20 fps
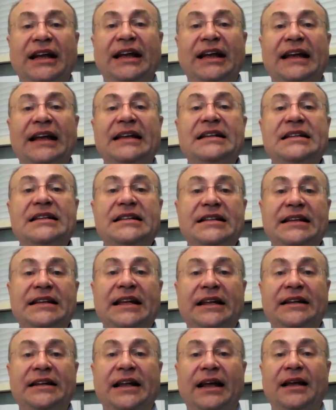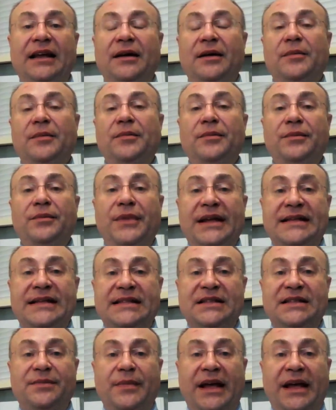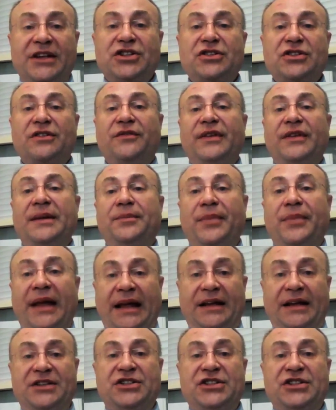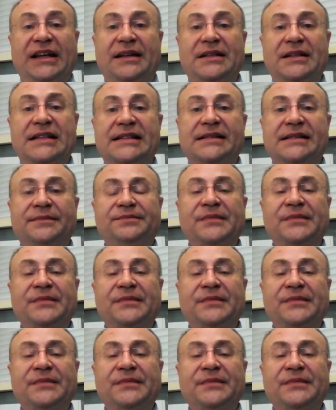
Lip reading: in DNA mismatch repair genes.